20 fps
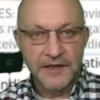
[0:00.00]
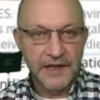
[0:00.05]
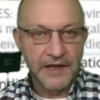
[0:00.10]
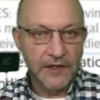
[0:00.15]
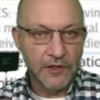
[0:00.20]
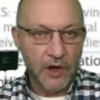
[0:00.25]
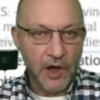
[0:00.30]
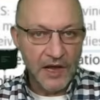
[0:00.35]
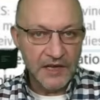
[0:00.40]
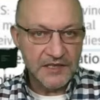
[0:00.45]
They
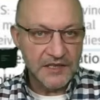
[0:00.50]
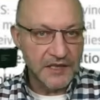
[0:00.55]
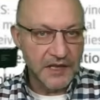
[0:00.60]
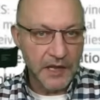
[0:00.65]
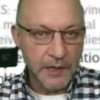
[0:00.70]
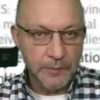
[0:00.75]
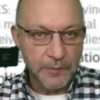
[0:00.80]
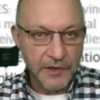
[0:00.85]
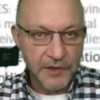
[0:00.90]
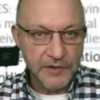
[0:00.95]
lost
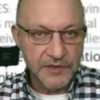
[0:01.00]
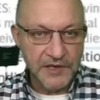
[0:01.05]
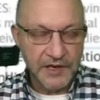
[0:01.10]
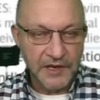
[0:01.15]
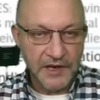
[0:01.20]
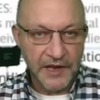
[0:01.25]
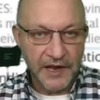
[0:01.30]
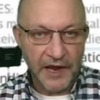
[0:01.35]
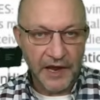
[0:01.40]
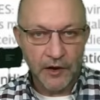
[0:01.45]
the abuse
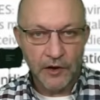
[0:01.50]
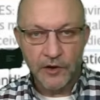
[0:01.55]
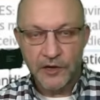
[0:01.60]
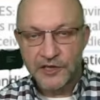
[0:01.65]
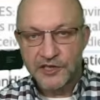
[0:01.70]
and care.